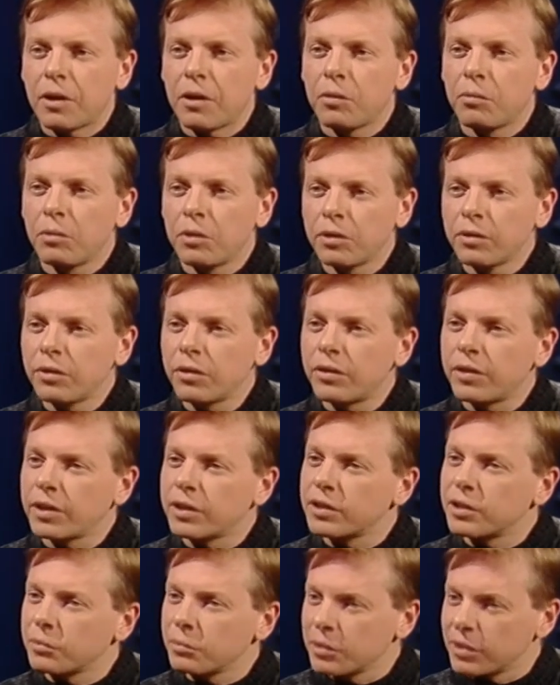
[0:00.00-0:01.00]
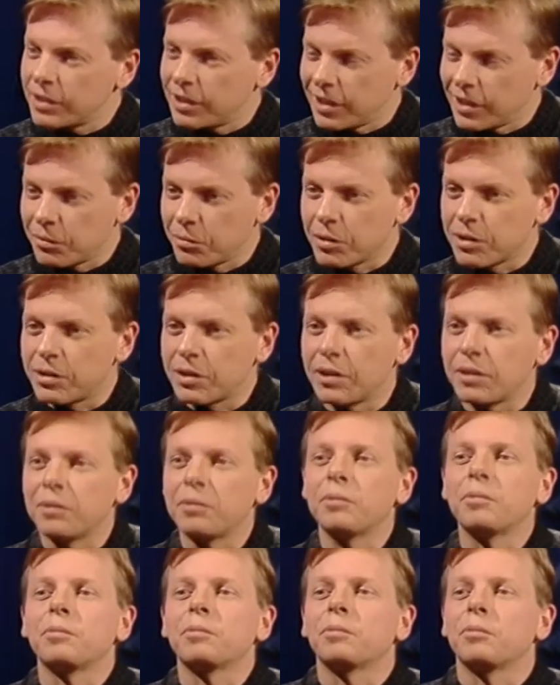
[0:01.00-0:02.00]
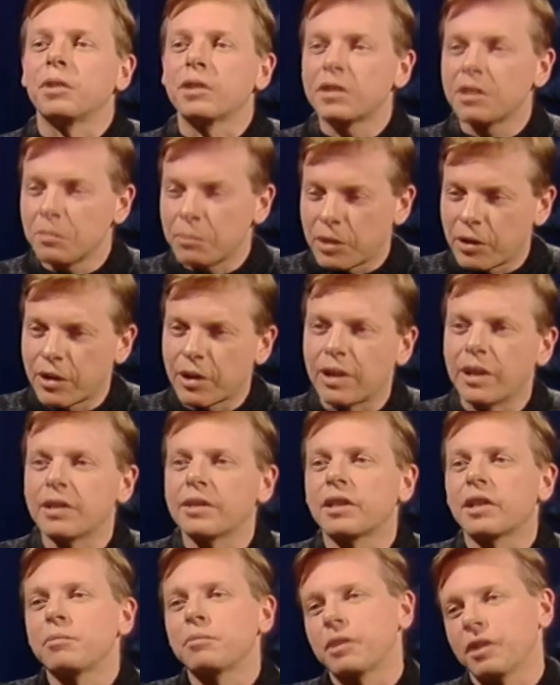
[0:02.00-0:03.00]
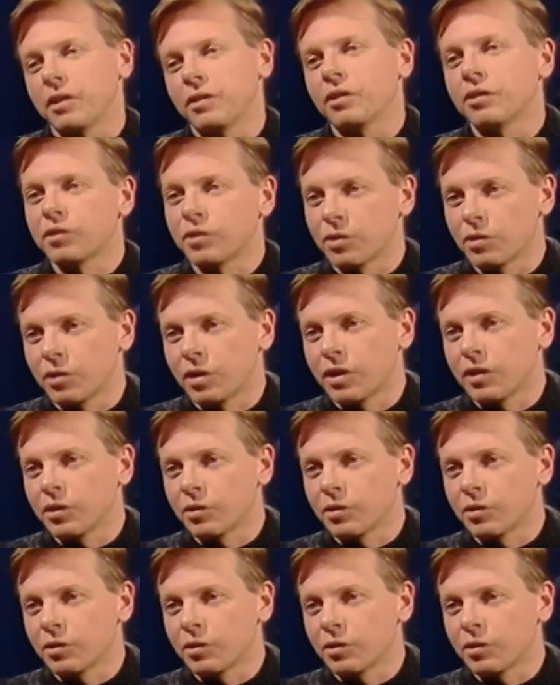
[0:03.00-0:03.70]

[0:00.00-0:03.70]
One of the things that was said was that once the barricades came down and so on,